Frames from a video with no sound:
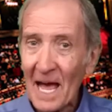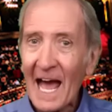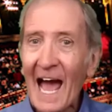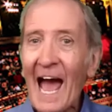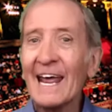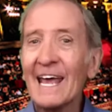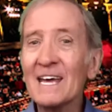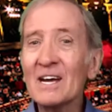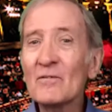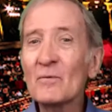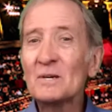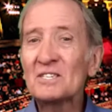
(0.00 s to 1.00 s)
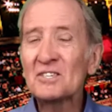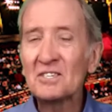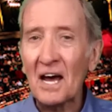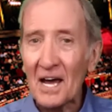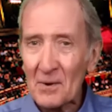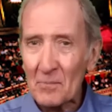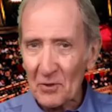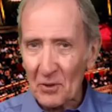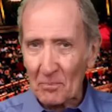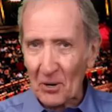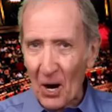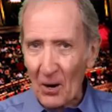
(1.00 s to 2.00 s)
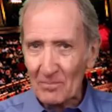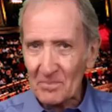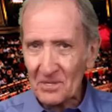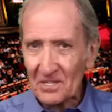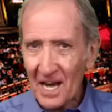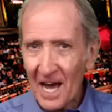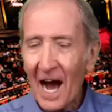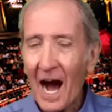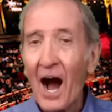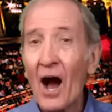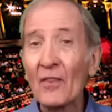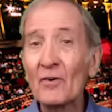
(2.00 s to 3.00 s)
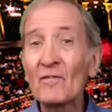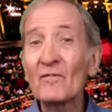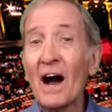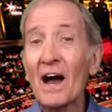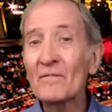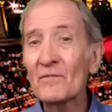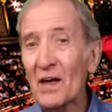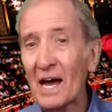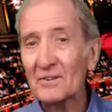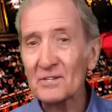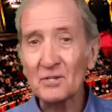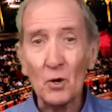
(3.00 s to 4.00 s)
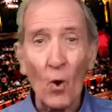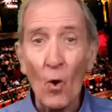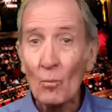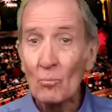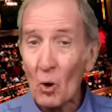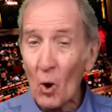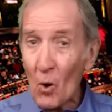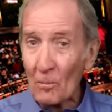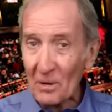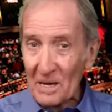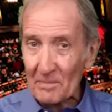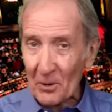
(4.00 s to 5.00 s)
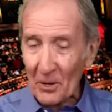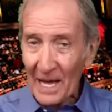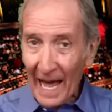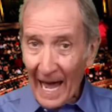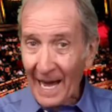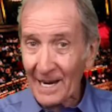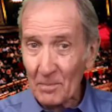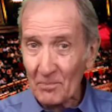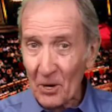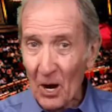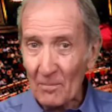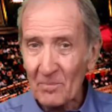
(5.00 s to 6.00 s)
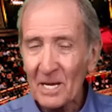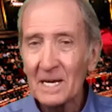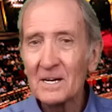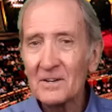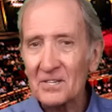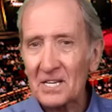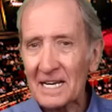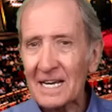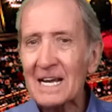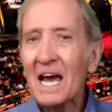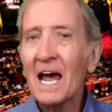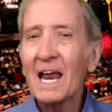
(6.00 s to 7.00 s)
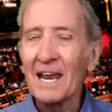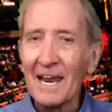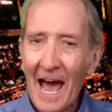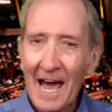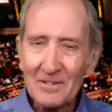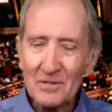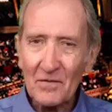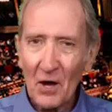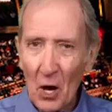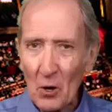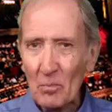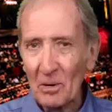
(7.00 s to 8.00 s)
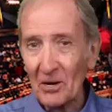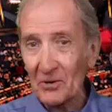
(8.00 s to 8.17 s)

And here, if we stay with the Proms, are the 5,000 or more people at a prom singing Land of Hope and